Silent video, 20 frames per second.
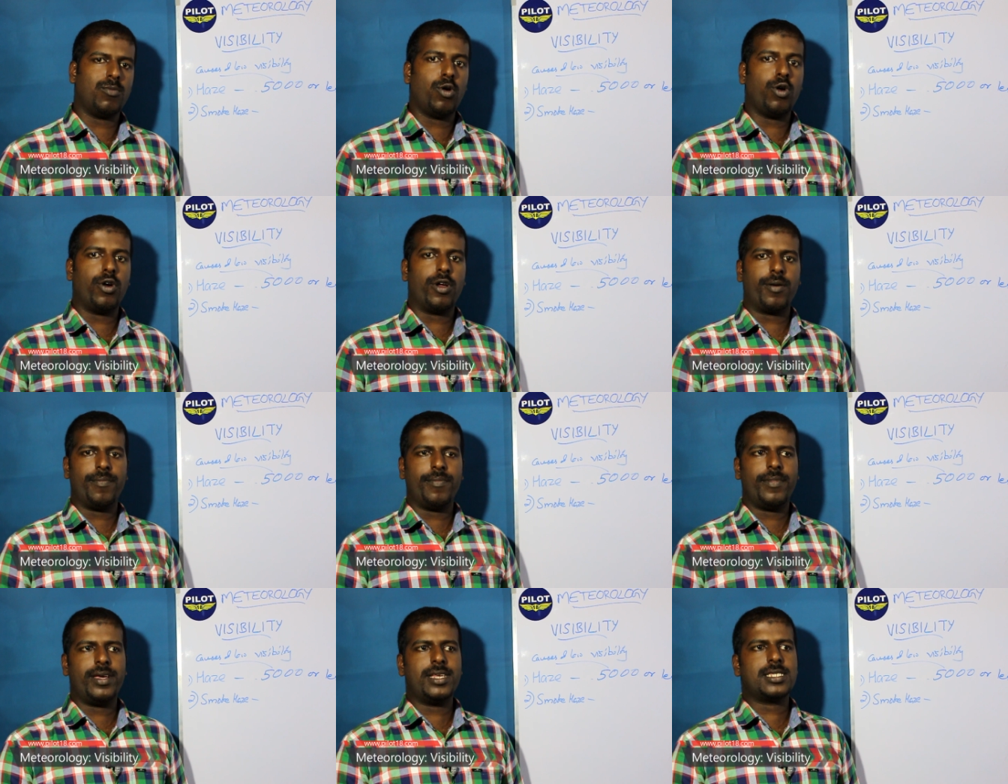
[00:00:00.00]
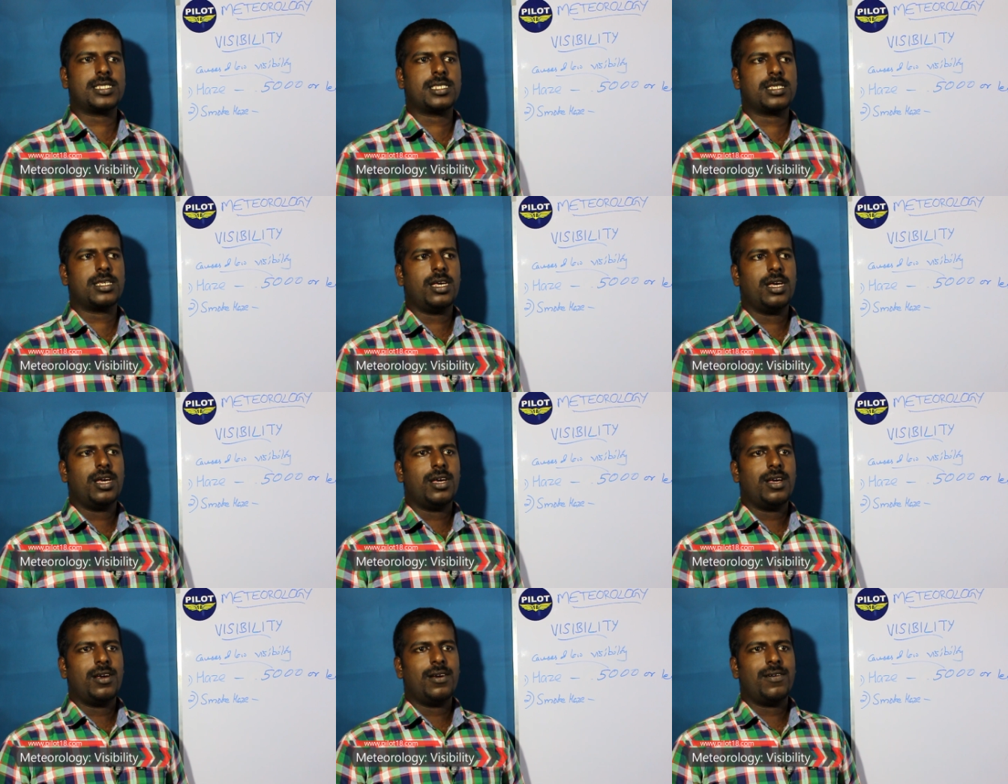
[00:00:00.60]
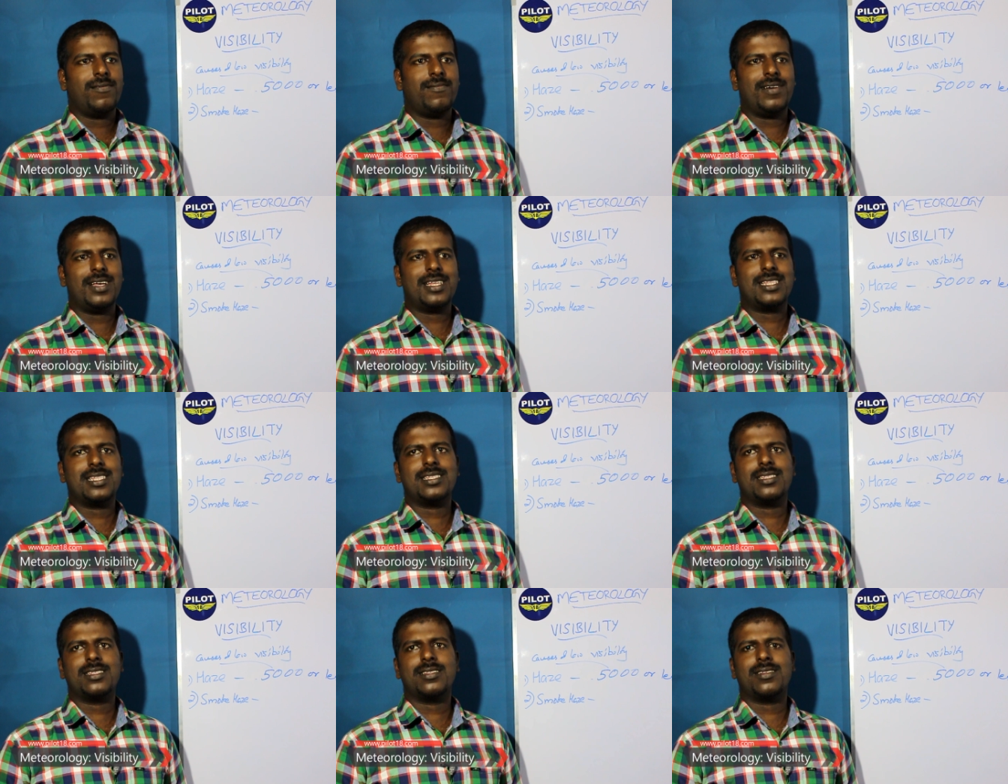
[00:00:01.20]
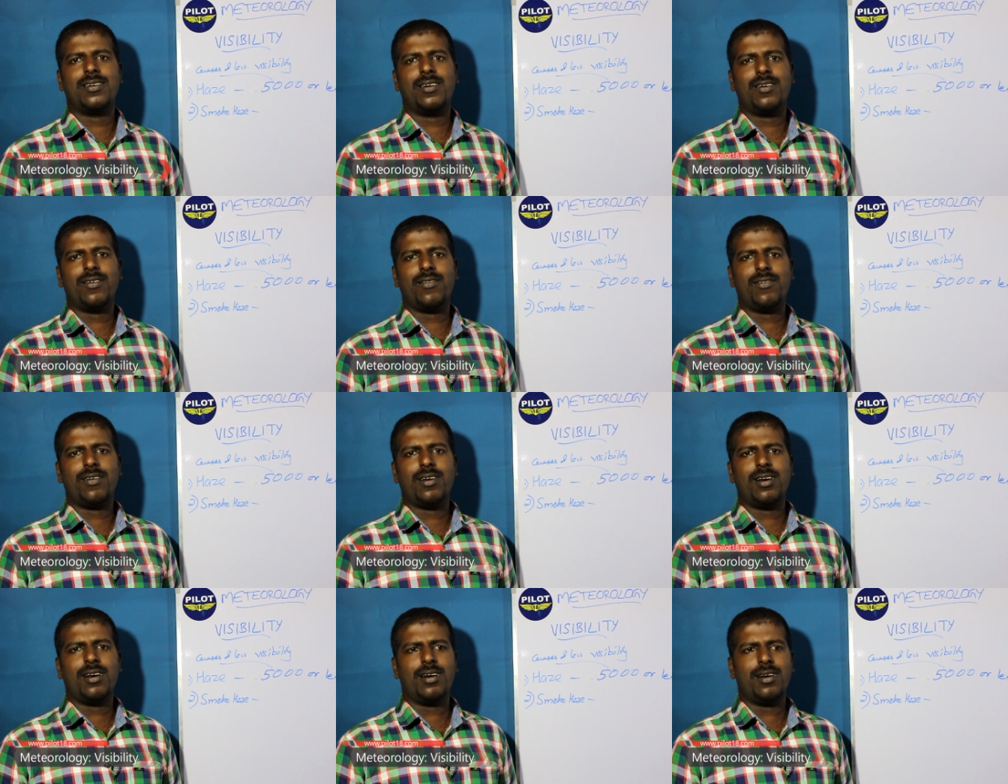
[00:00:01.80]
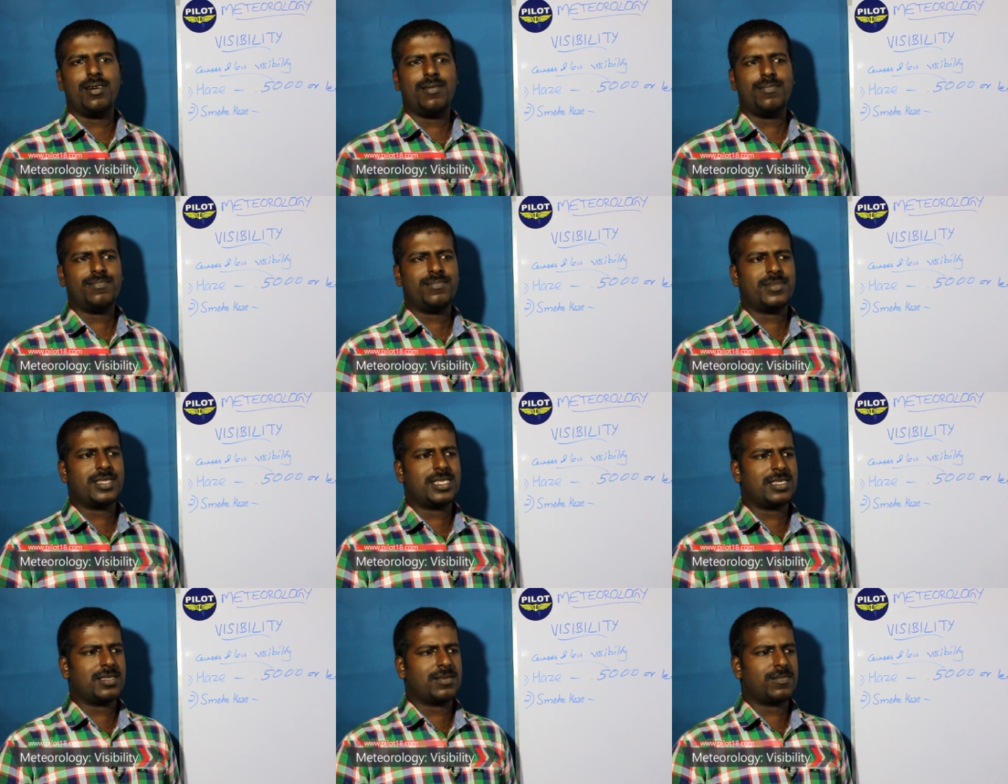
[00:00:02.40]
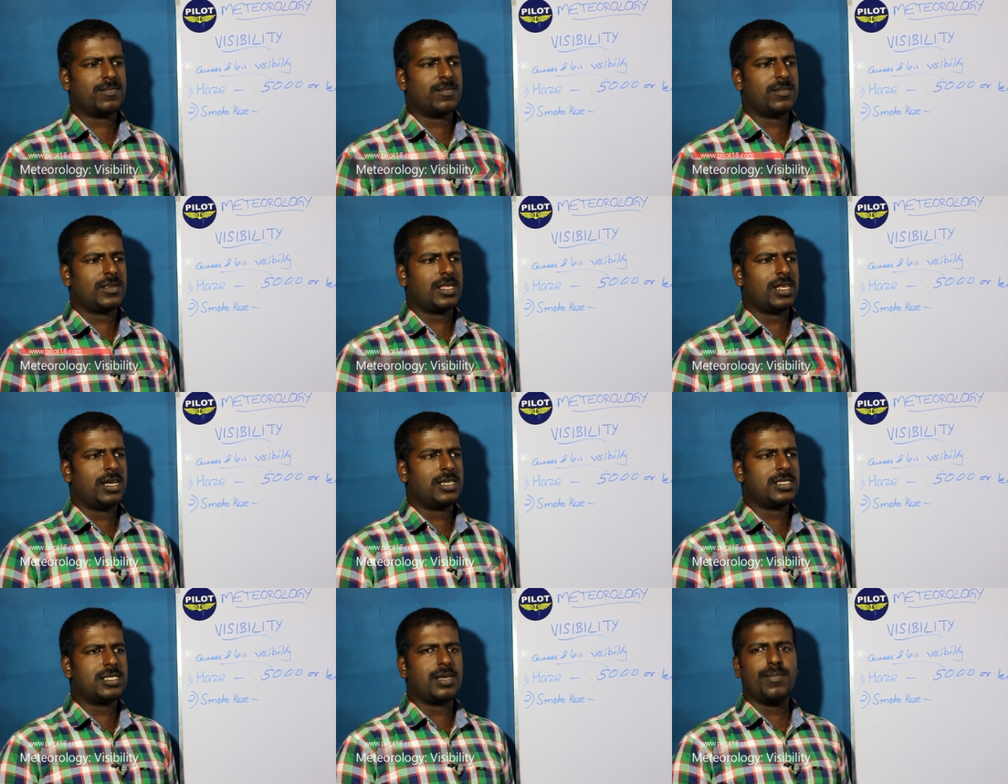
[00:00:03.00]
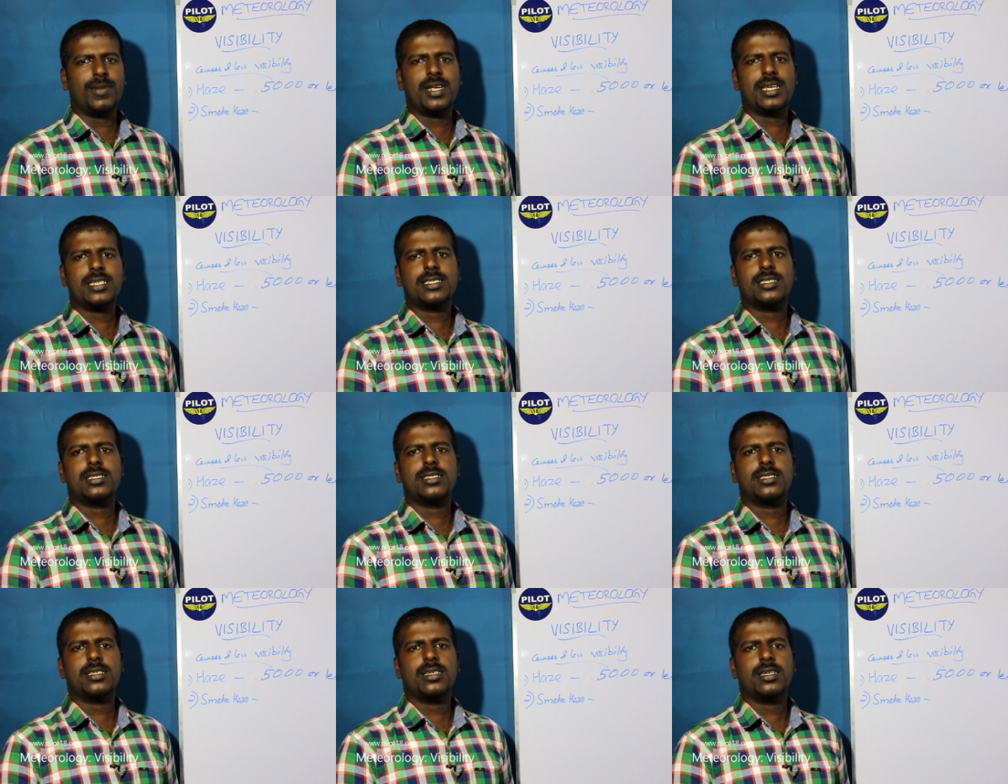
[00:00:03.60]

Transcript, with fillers: more means when um, somebody is